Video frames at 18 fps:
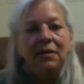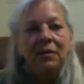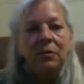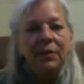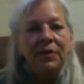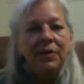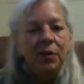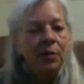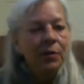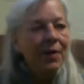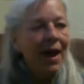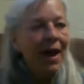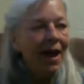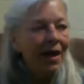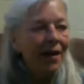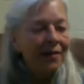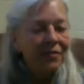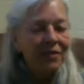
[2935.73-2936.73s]
We don't
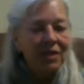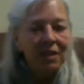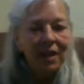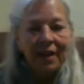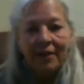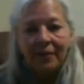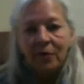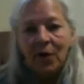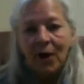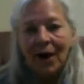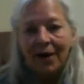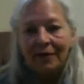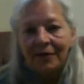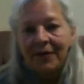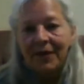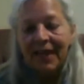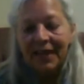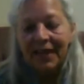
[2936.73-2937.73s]
have delay of
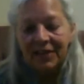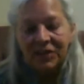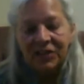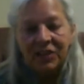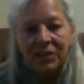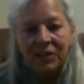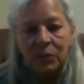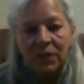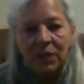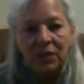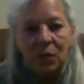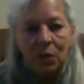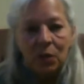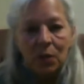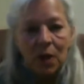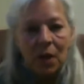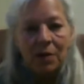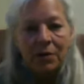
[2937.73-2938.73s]
gratification. We
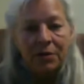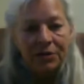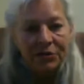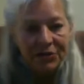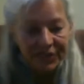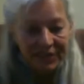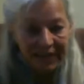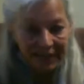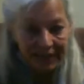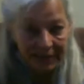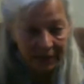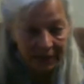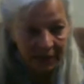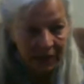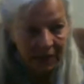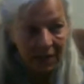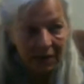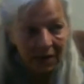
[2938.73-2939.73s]
don't understand
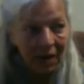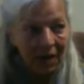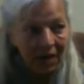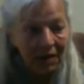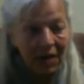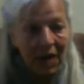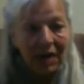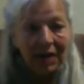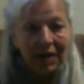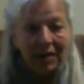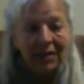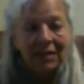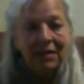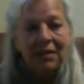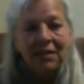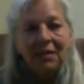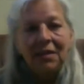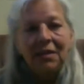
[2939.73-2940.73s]
a lot of
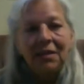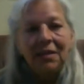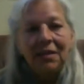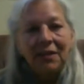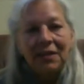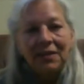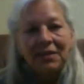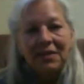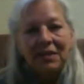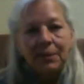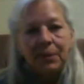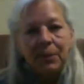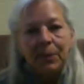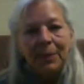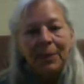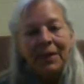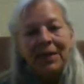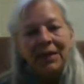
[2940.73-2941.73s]
the deeper
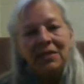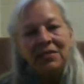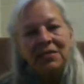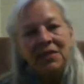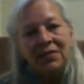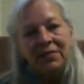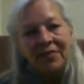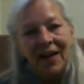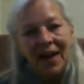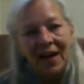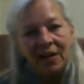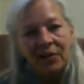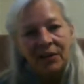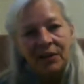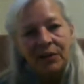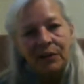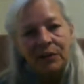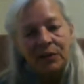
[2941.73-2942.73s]
meanings and
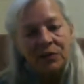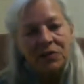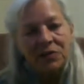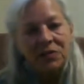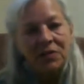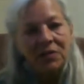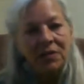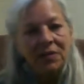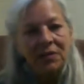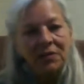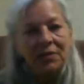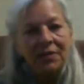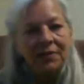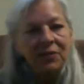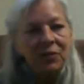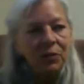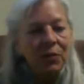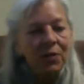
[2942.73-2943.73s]
values
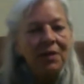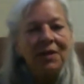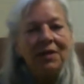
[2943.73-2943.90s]
of doing